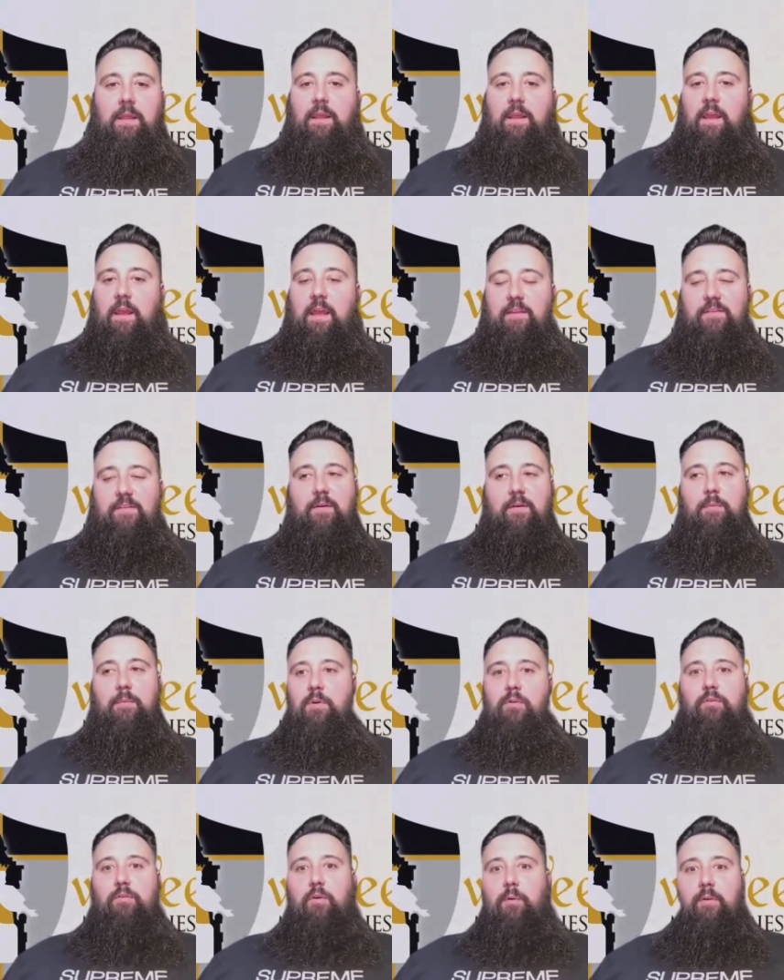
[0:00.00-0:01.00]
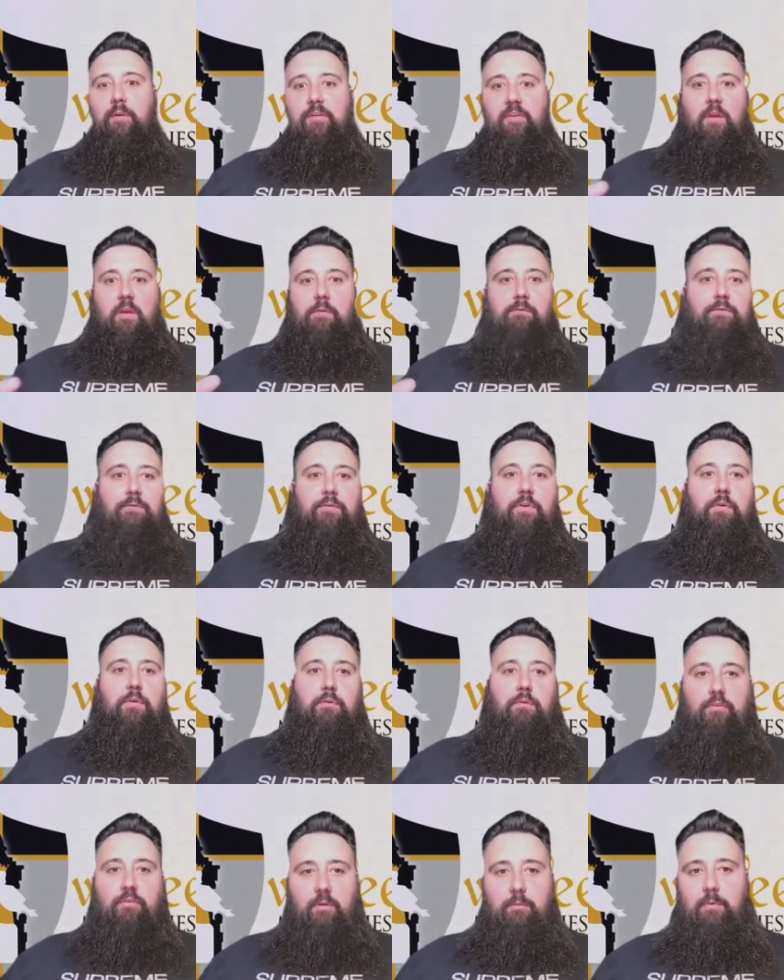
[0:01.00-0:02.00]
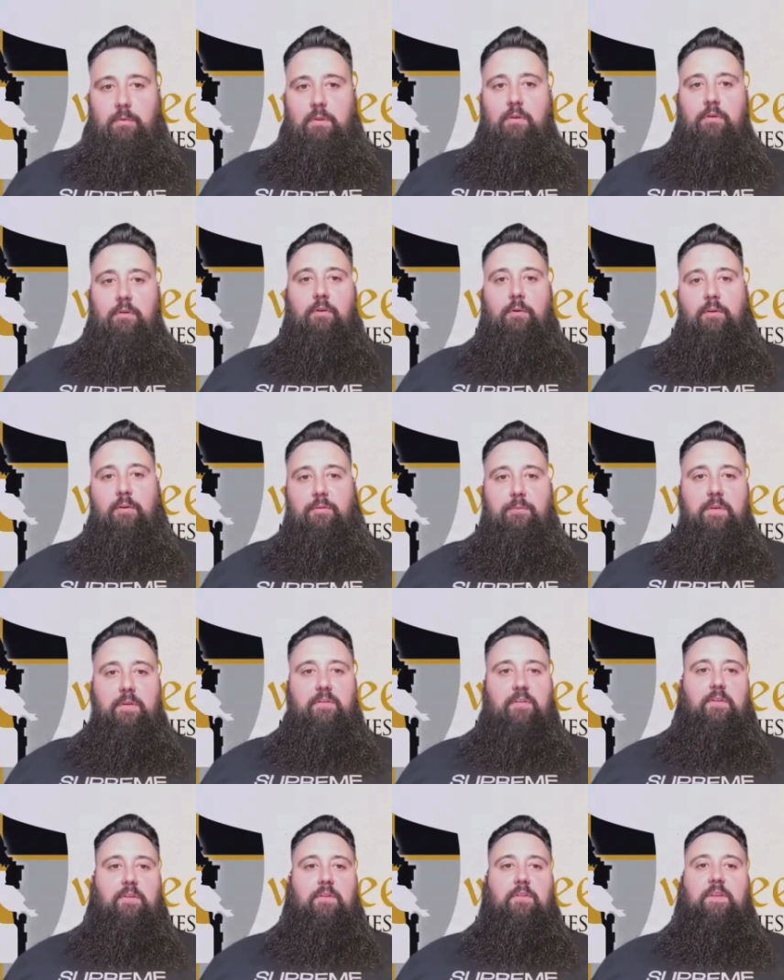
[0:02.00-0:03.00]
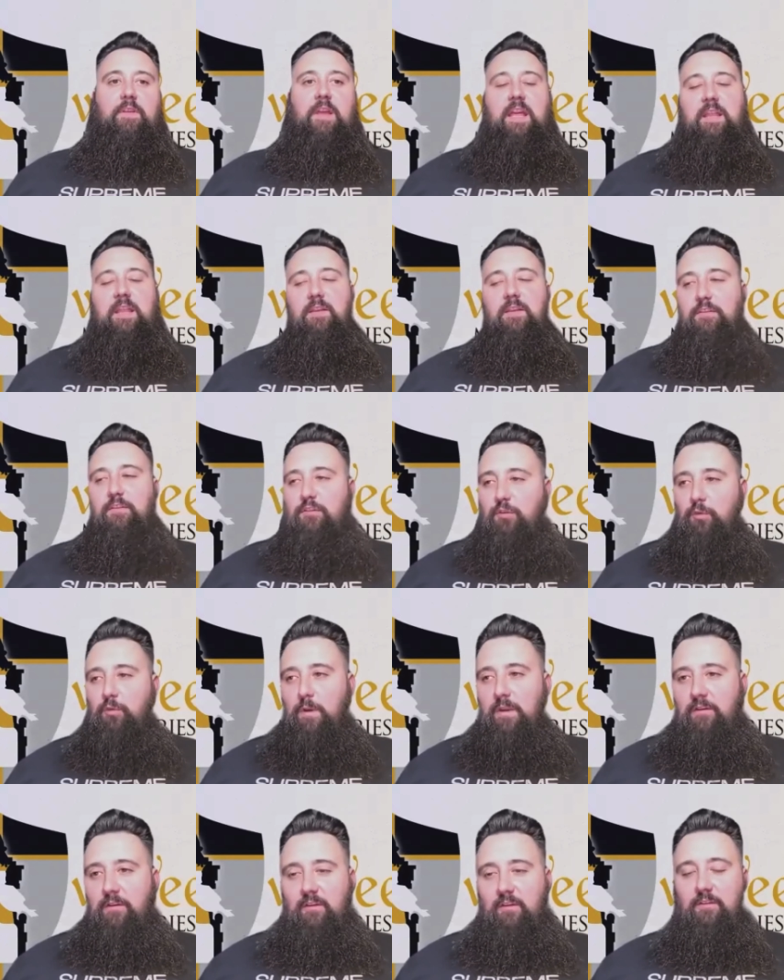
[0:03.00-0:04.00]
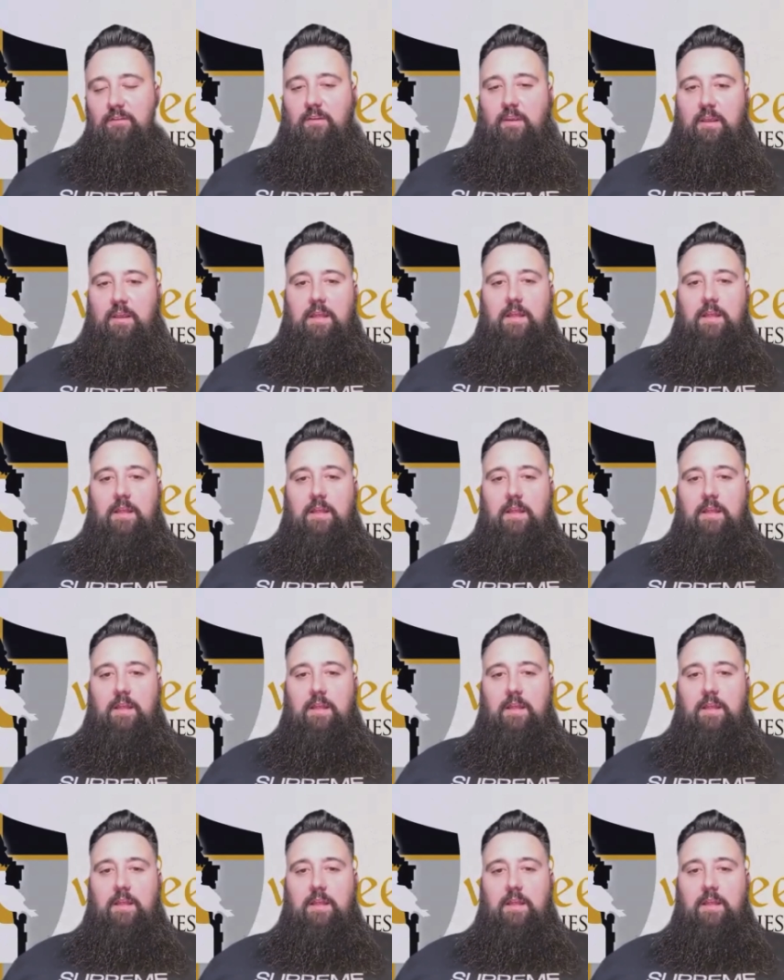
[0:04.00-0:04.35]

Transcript: and someone who's always confused, someone who's always misunderstanding situations.